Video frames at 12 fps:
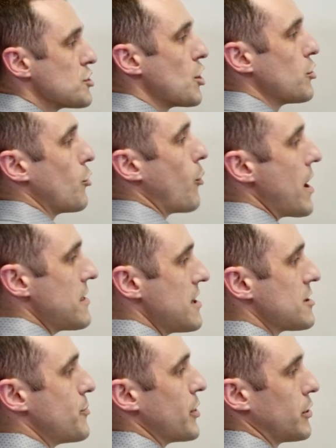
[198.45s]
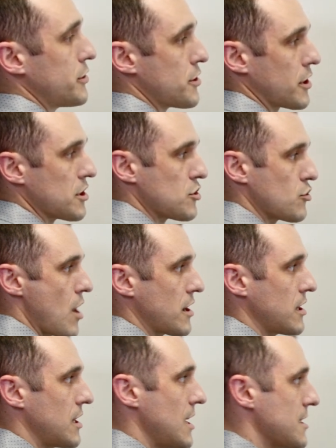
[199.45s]
So the way these builds are
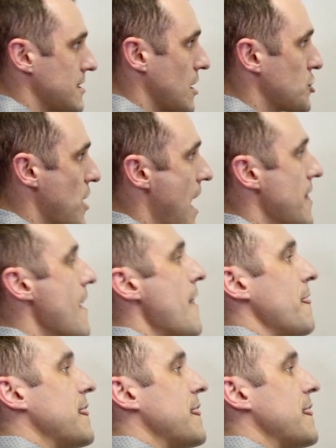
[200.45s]
constructed is such that